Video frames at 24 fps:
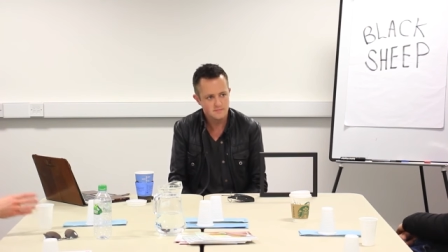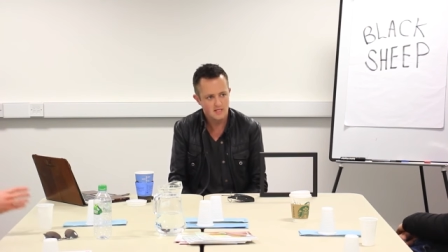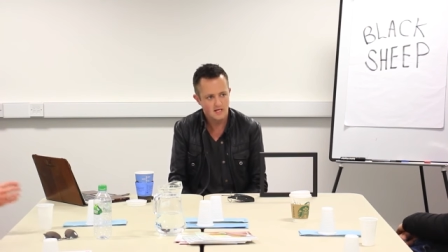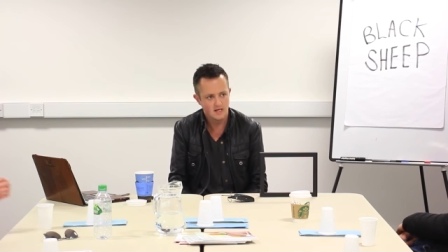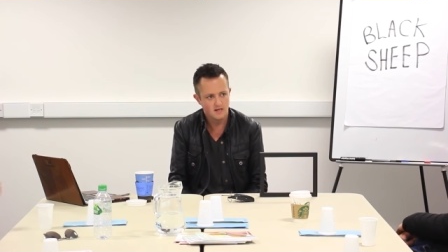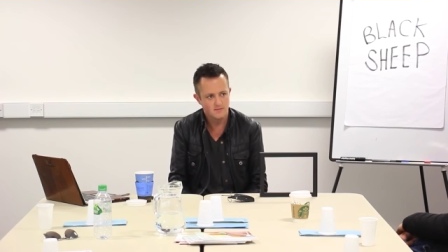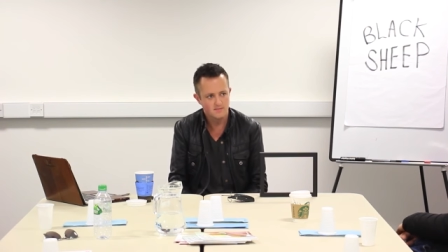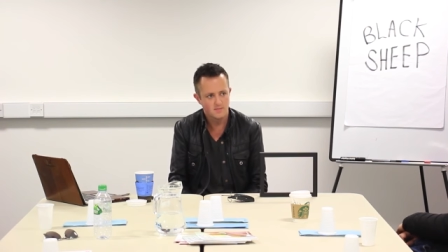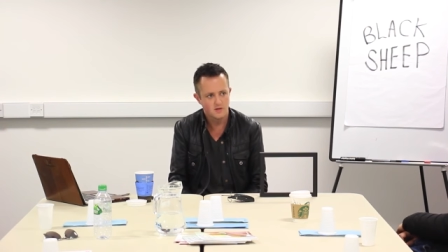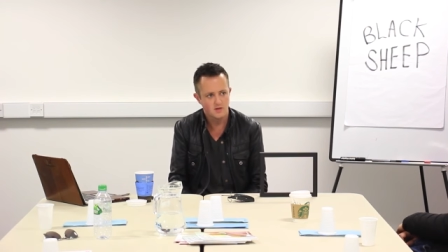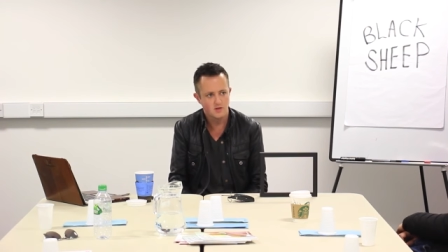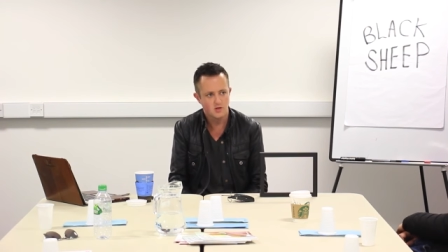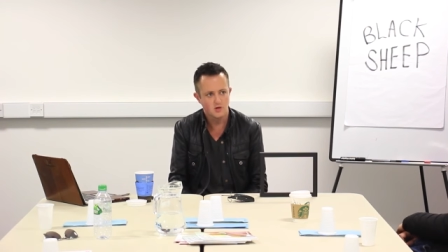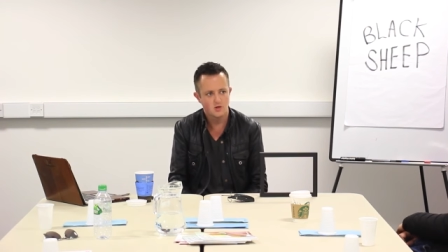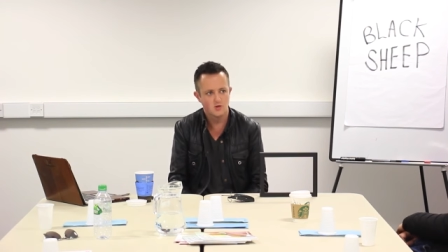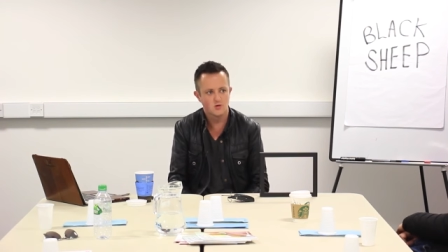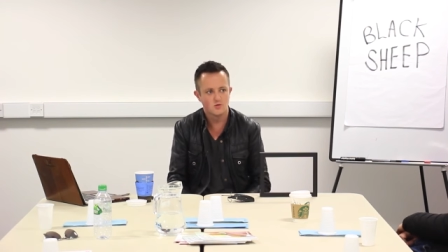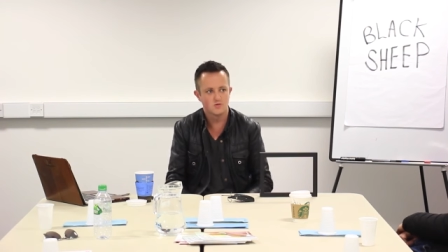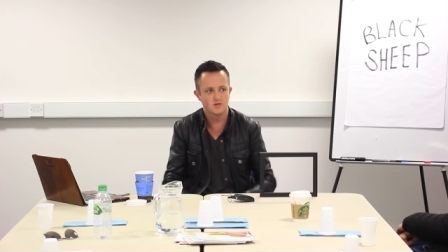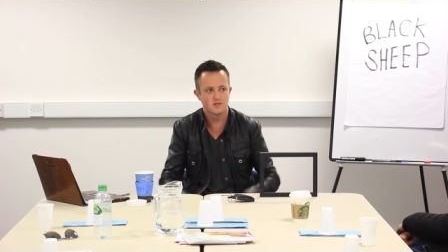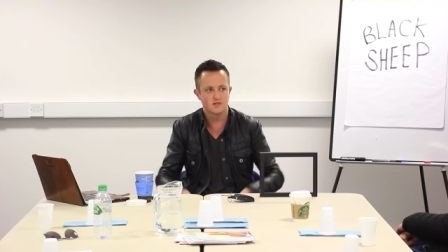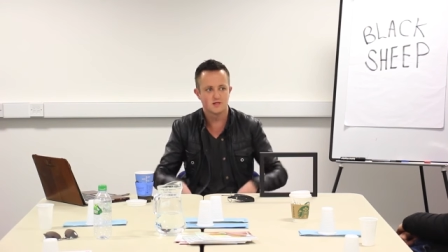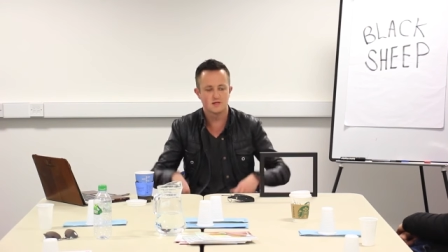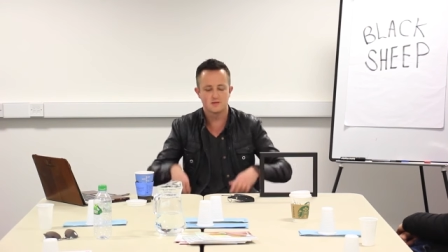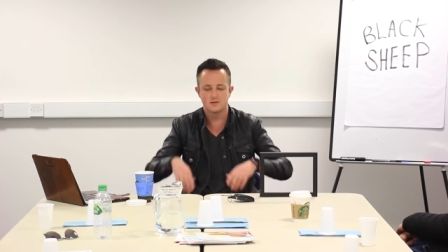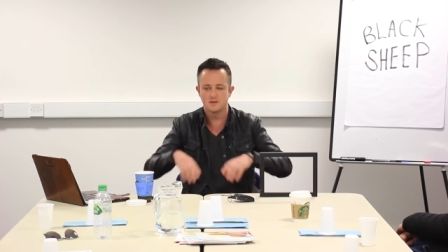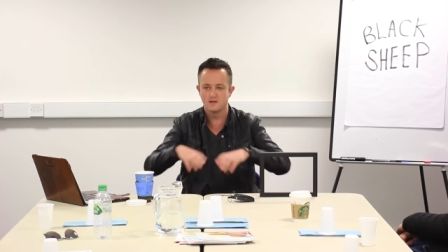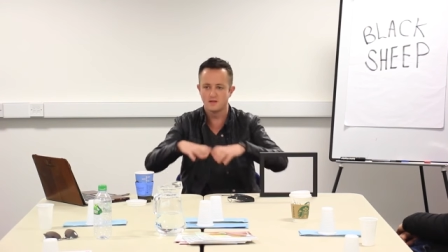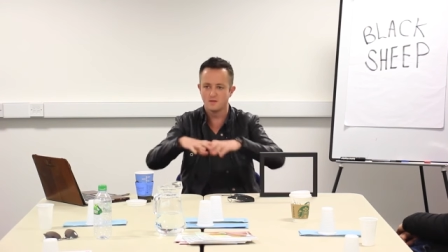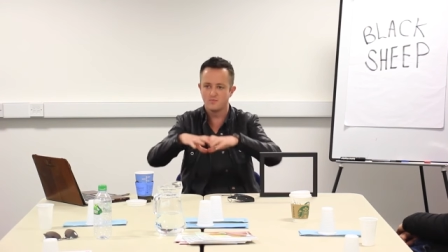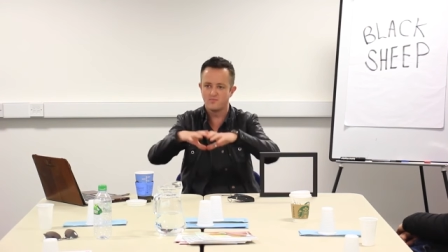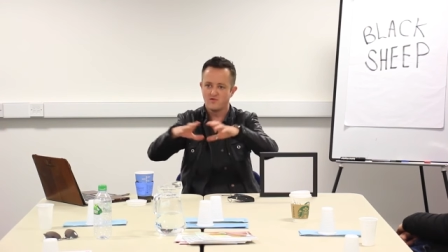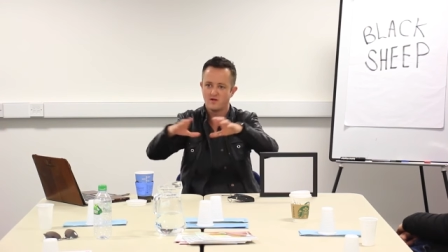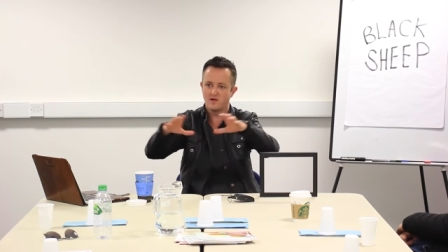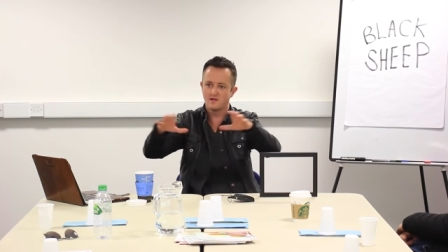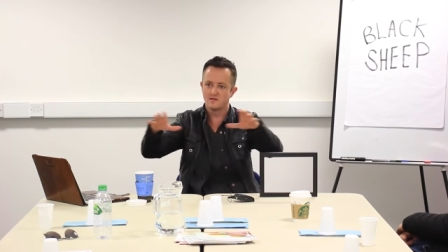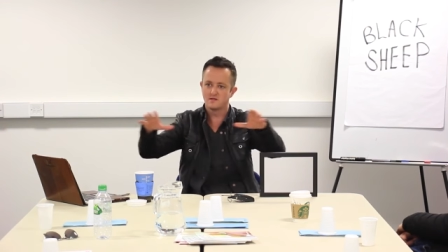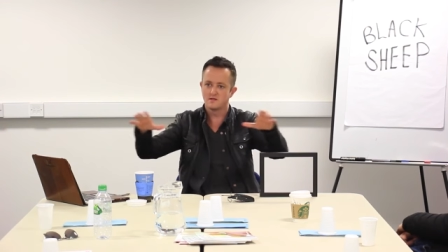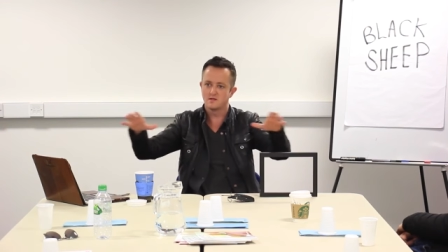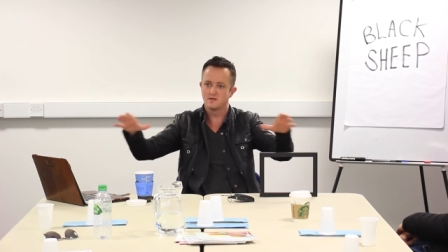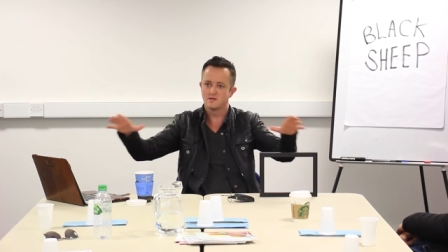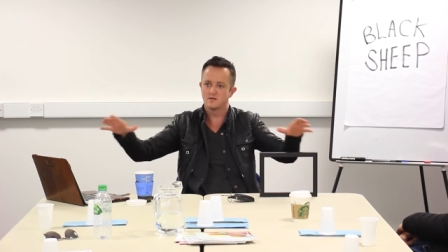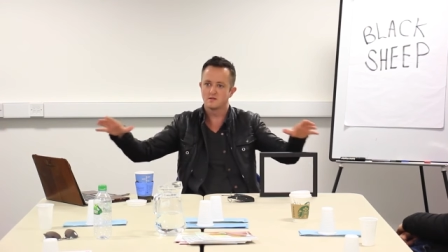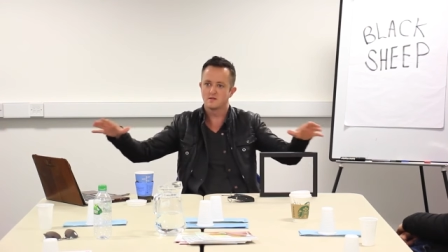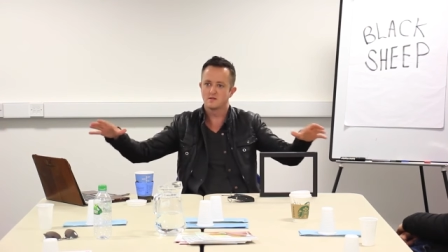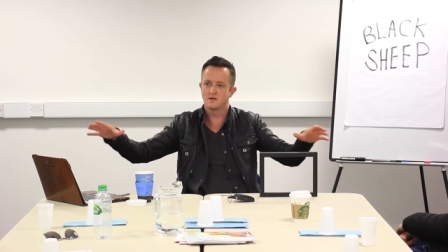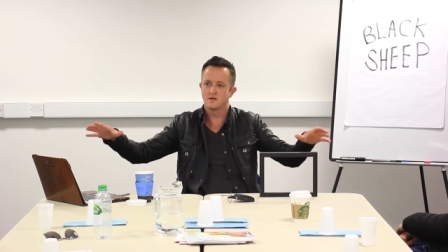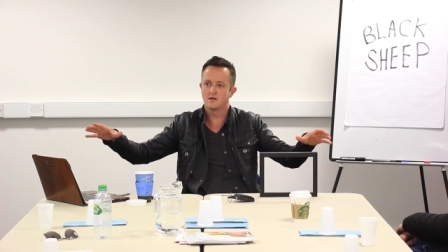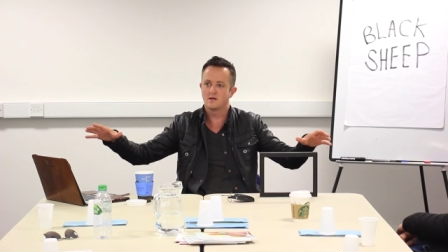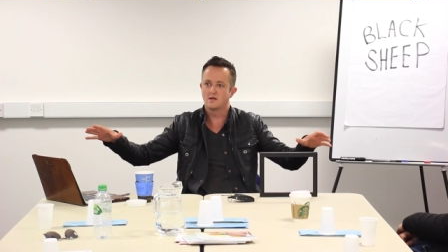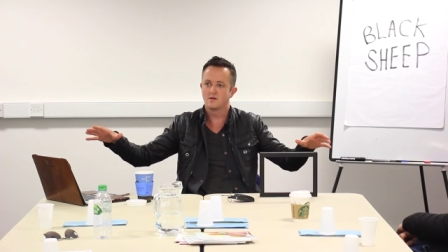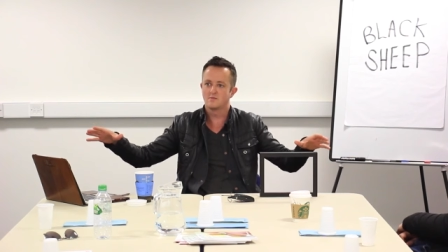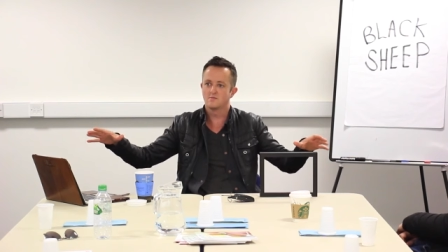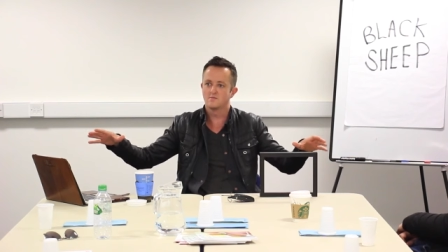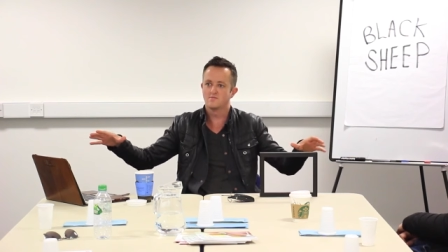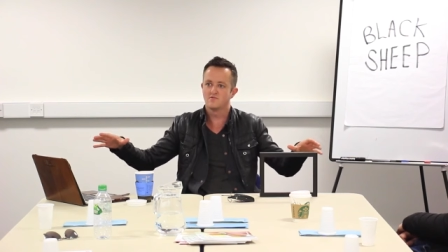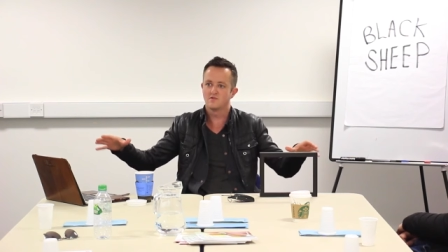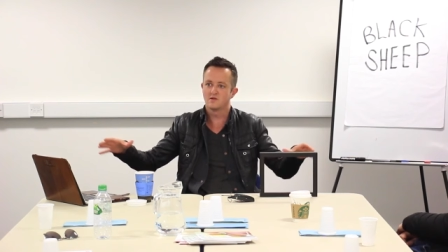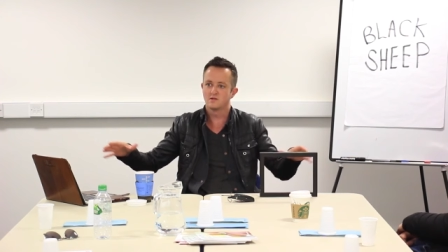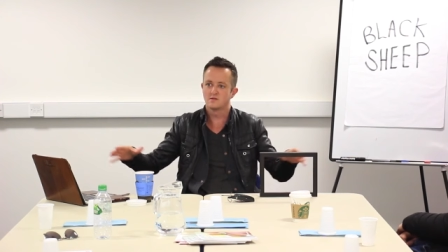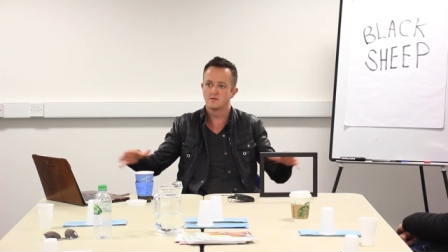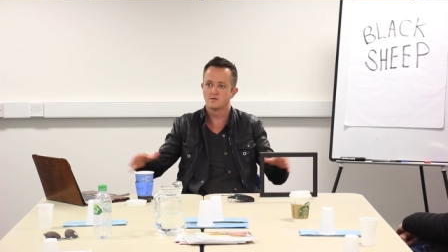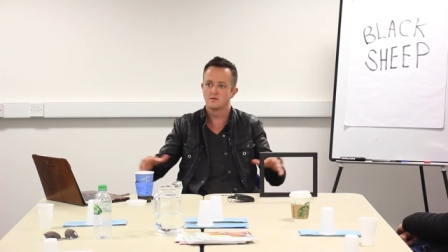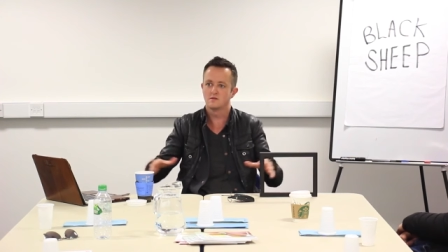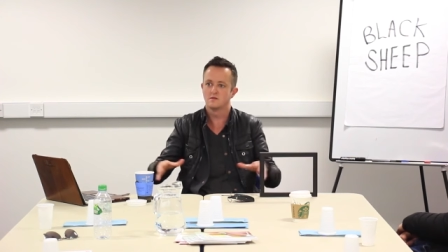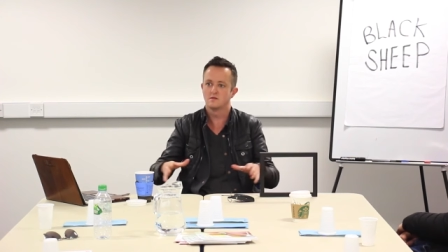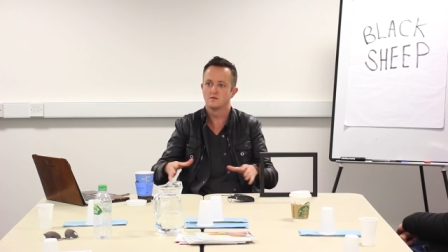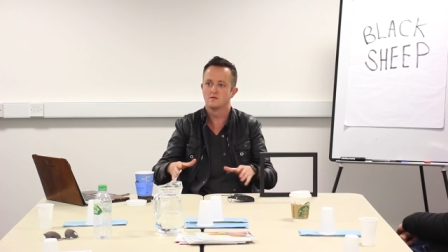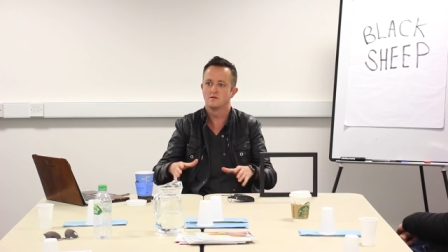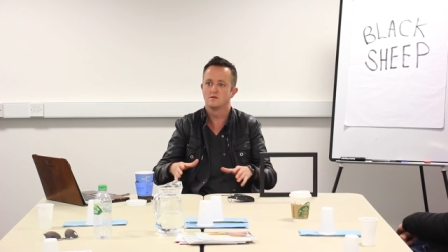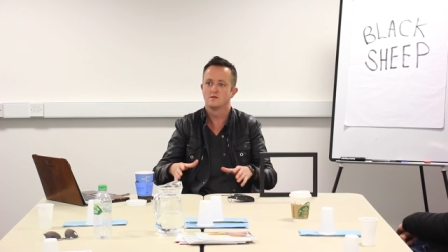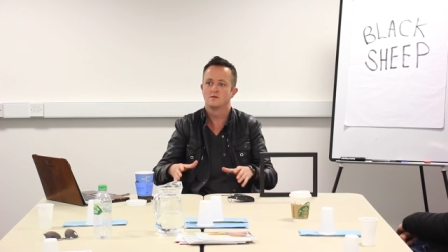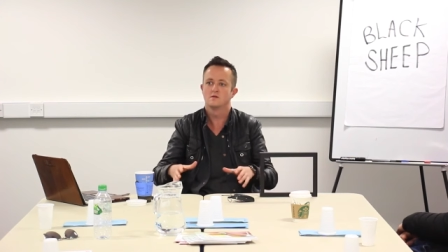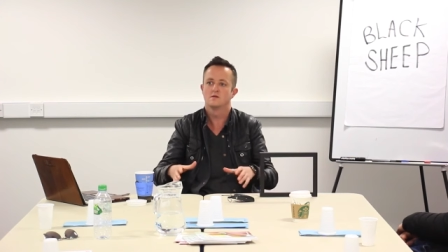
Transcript: yeah, who did The Apprentice in Britain?